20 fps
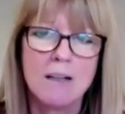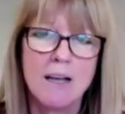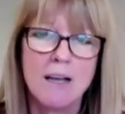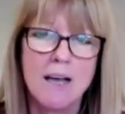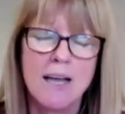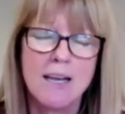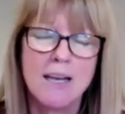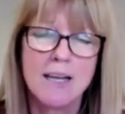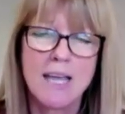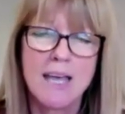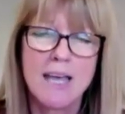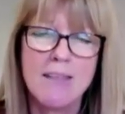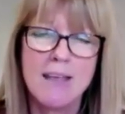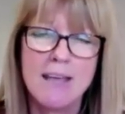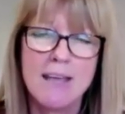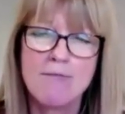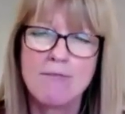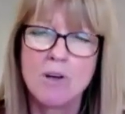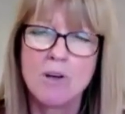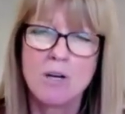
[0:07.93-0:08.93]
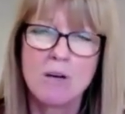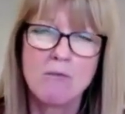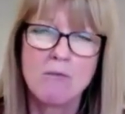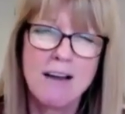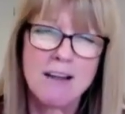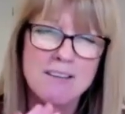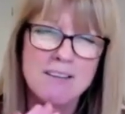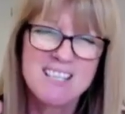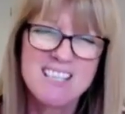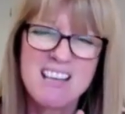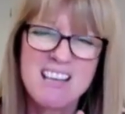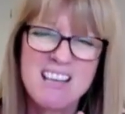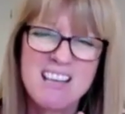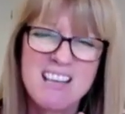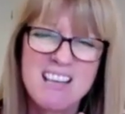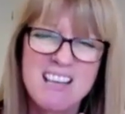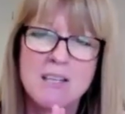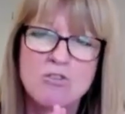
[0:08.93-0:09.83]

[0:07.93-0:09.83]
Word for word: And again, they've got around a 7%